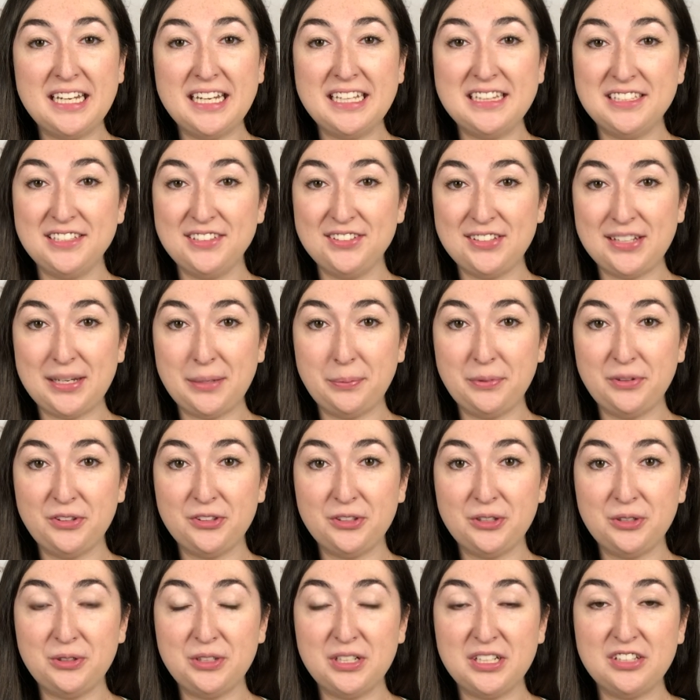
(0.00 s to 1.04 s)
and this
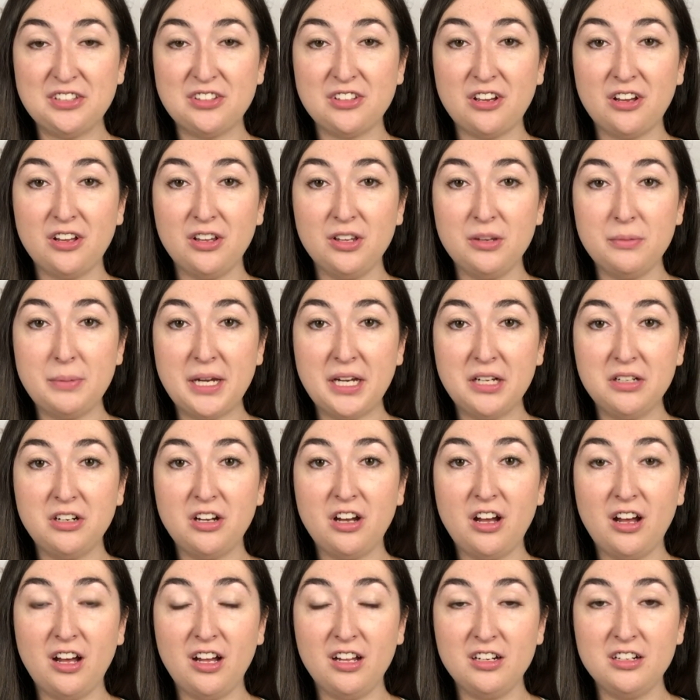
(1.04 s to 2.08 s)
episode is all about
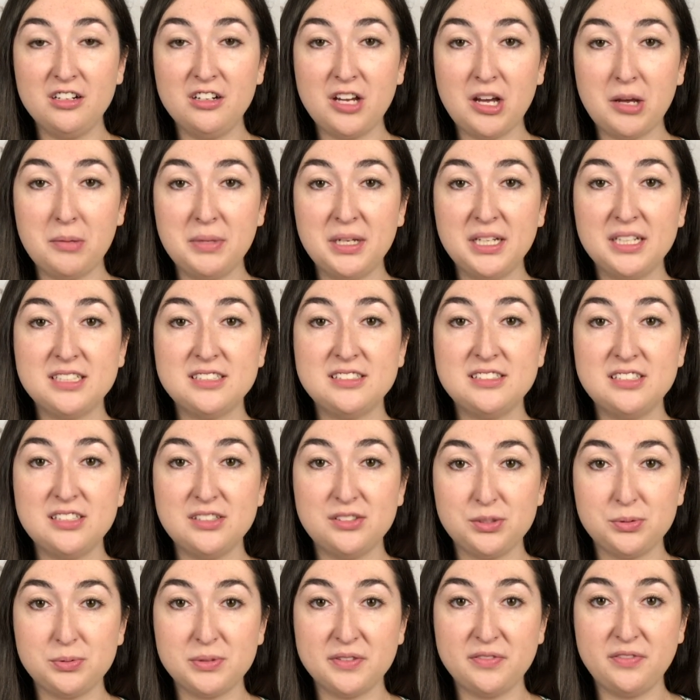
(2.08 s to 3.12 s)
autonomic
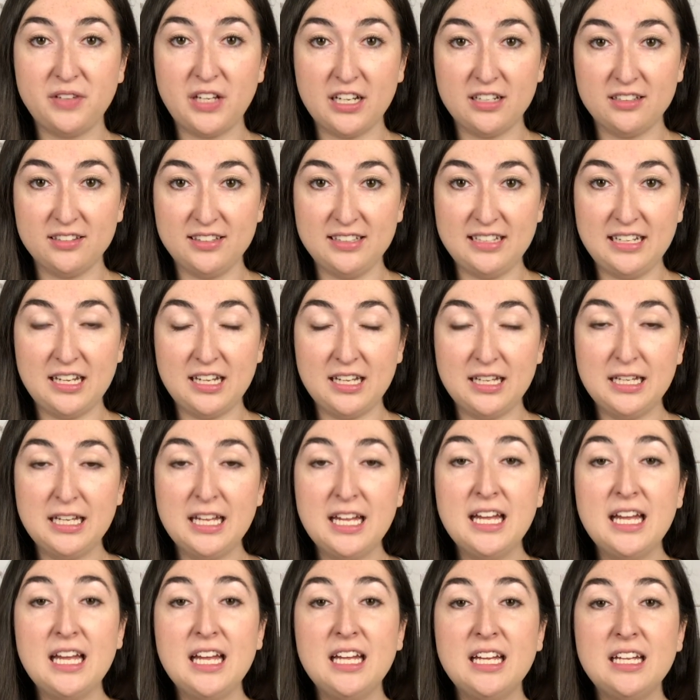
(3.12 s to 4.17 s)
dysreflexia.
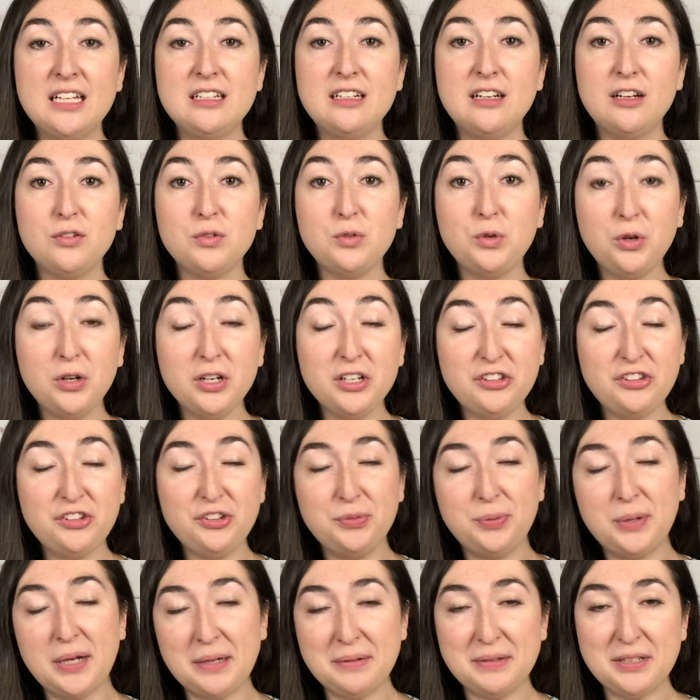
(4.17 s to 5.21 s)
Now, of course, you've
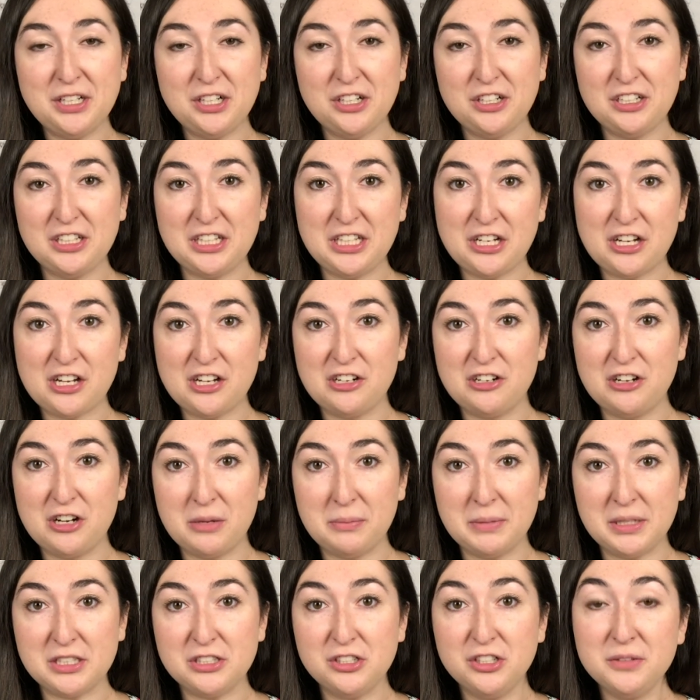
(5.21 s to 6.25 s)
probably heard of the
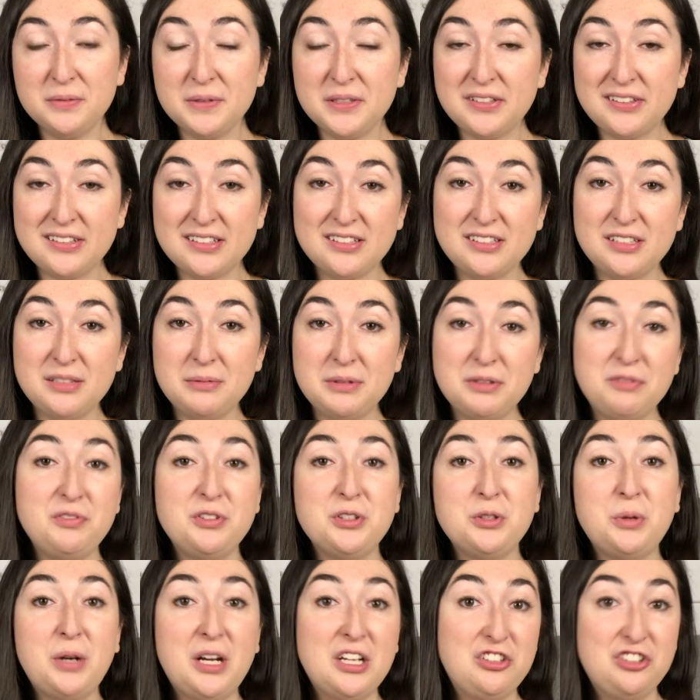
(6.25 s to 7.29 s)
autonomic nervous system if
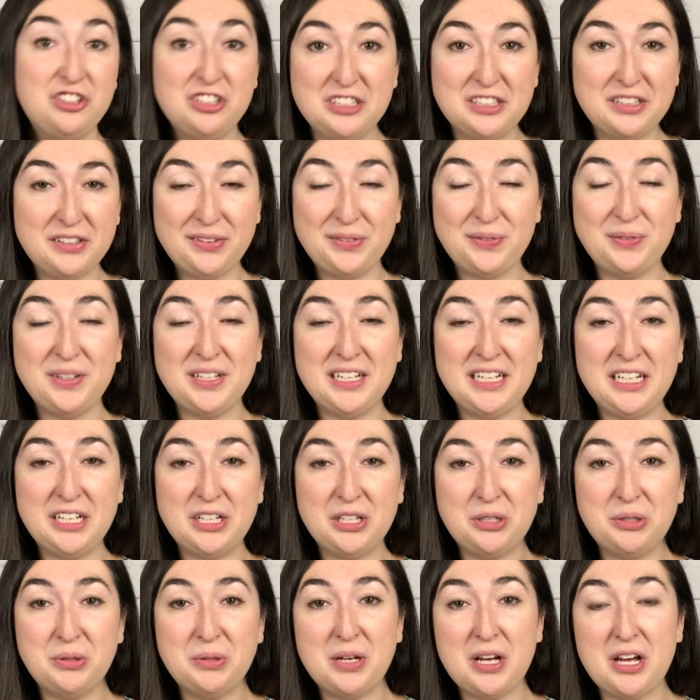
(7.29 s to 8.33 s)
you're watching this
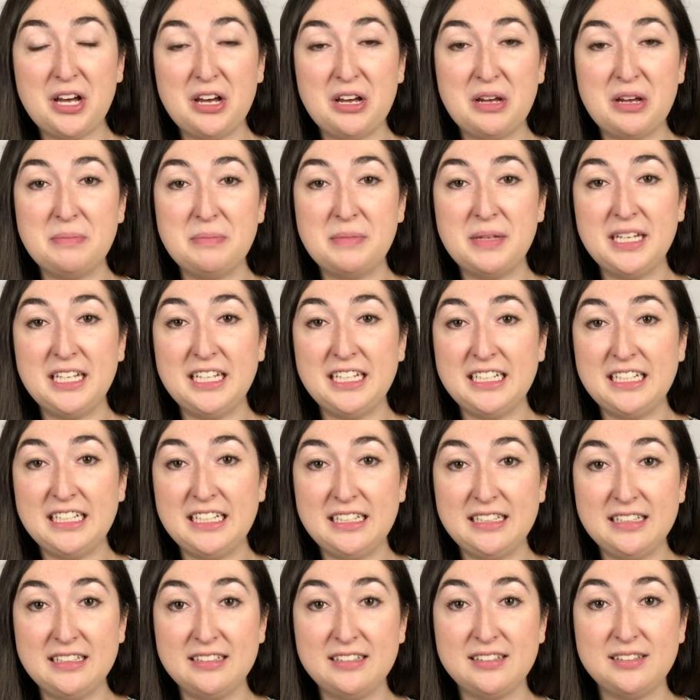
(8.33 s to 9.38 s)
video. It
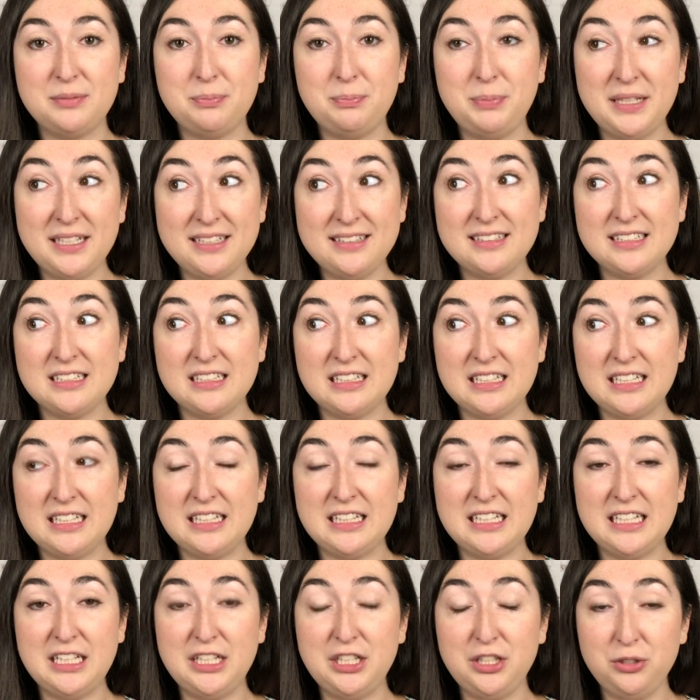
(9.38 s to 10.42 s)
is basically
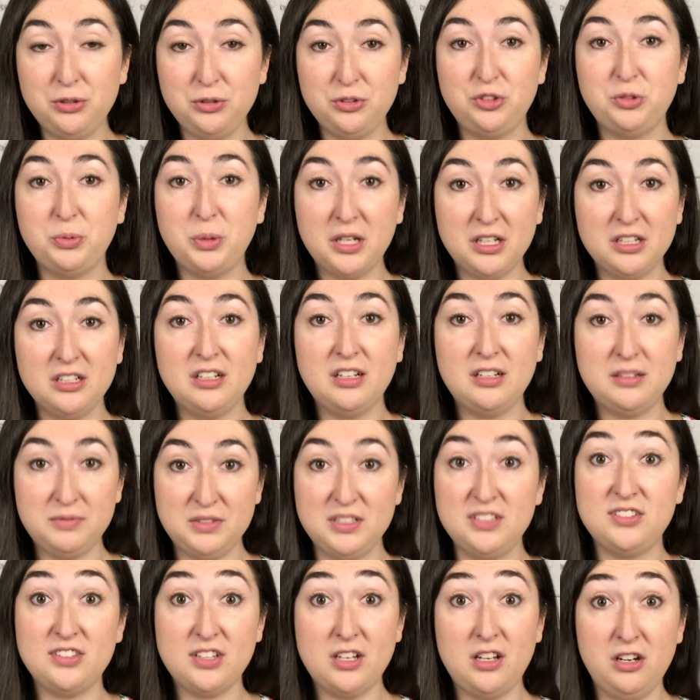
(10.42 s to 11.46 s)
the huge part of
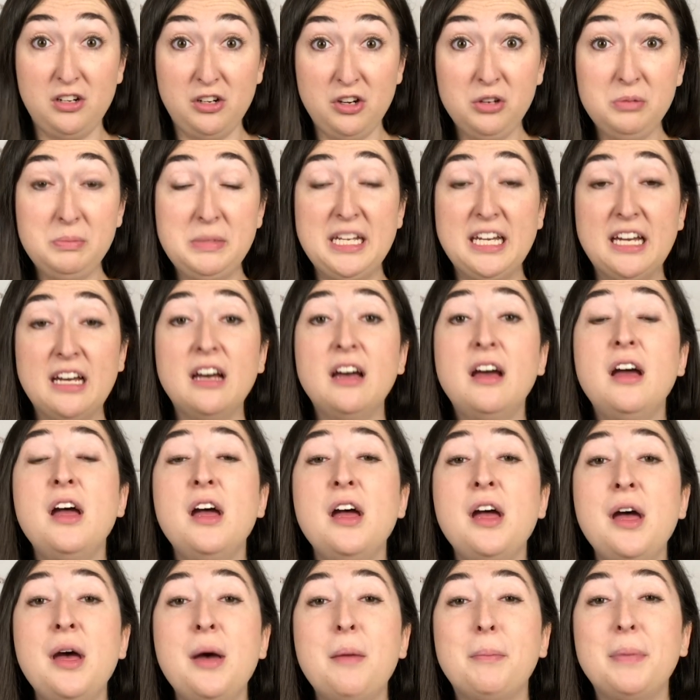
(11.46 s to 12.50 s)
dysautonomia,
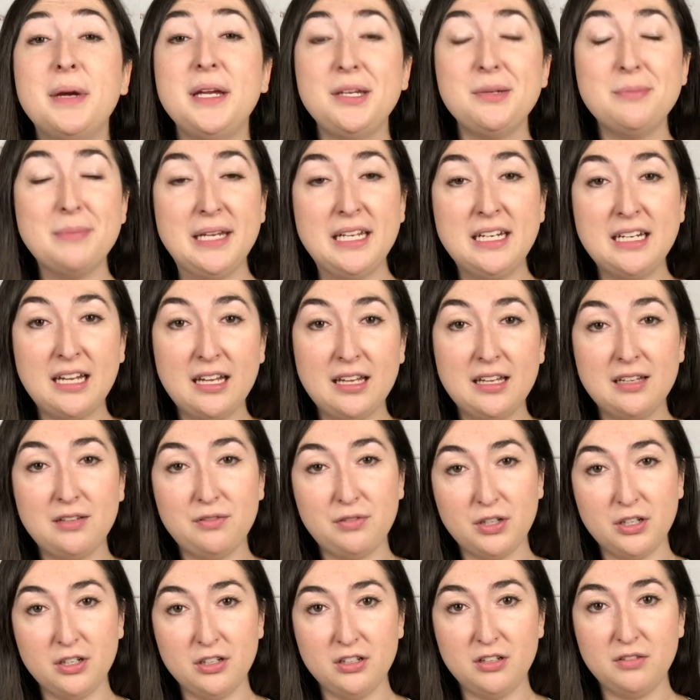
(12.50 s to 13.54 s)
but you may not have
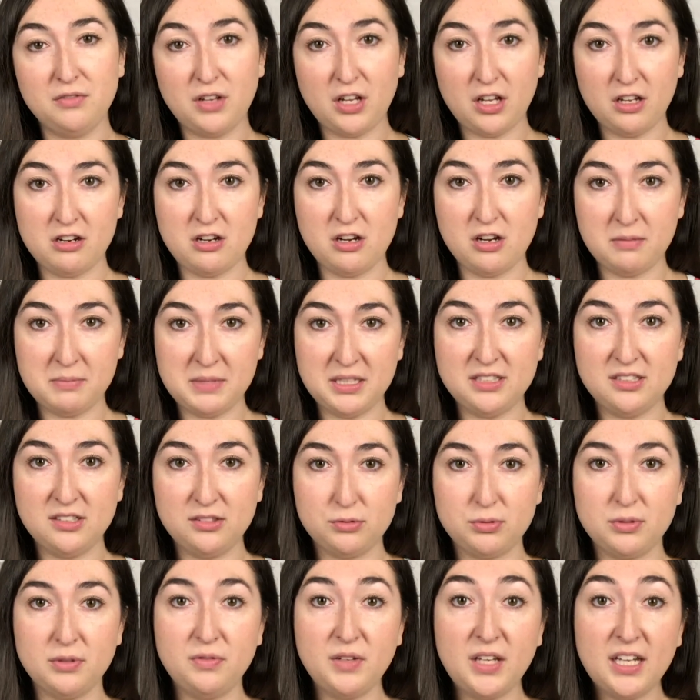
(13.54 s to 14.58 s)
heard of autonomic
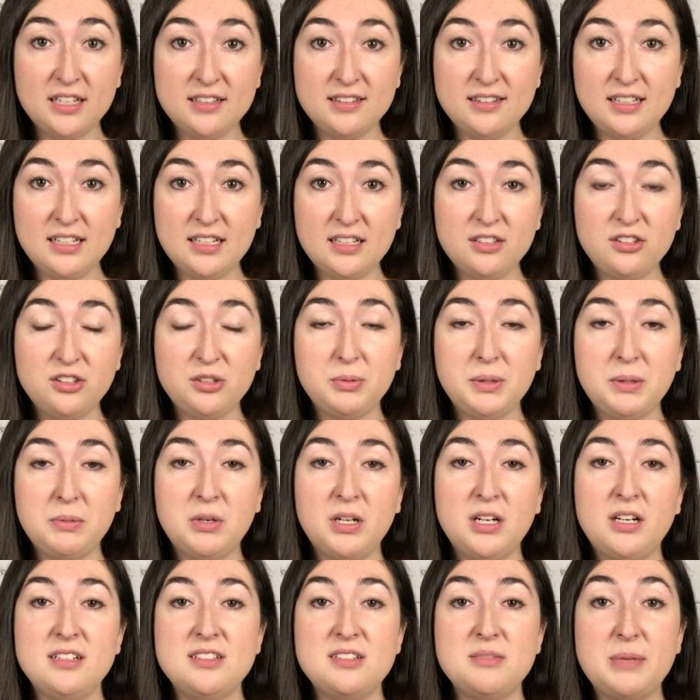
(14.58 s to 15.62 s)
dysreflexia, so we
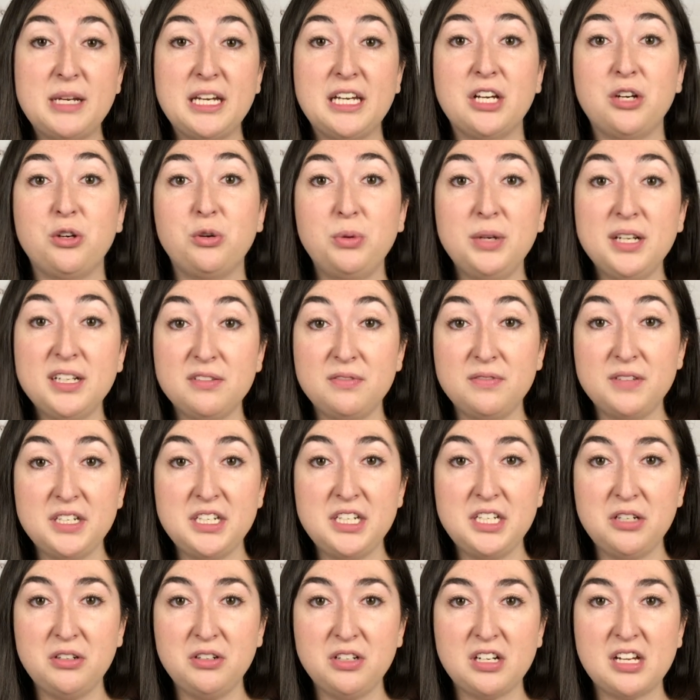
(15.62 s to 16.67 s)
wanted to make a quick
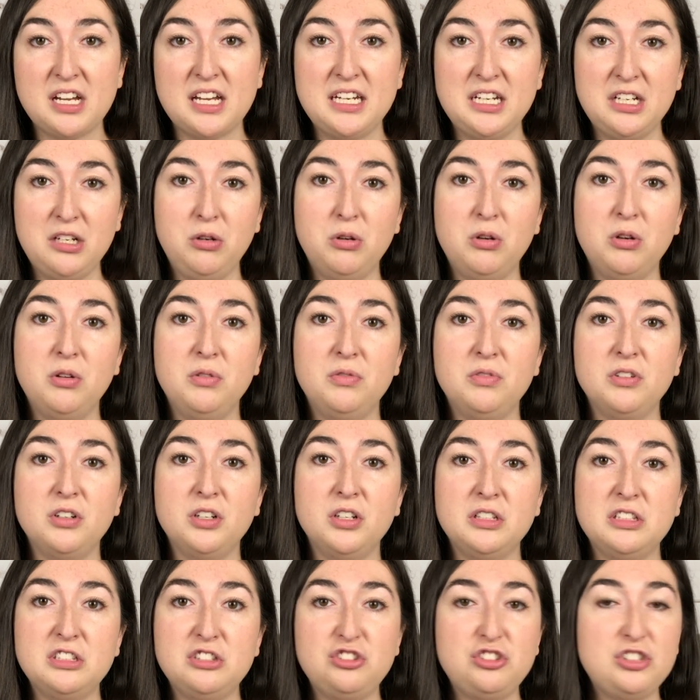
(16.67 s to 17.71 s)
video to kind of go
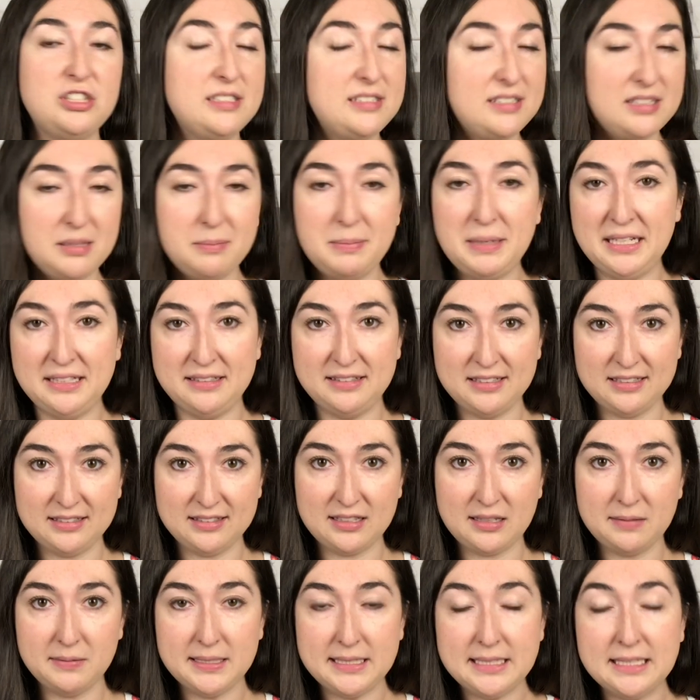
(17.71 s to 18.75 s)
over just the basics
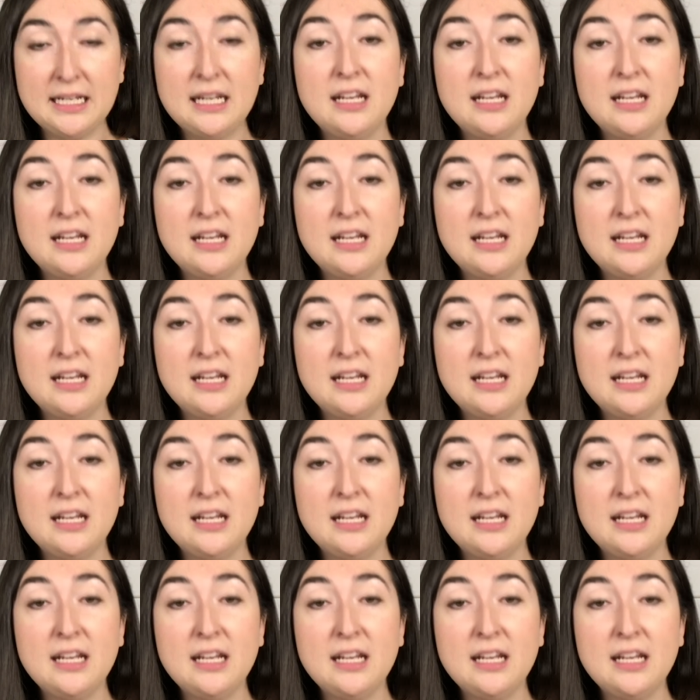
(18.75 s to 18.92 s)
of it.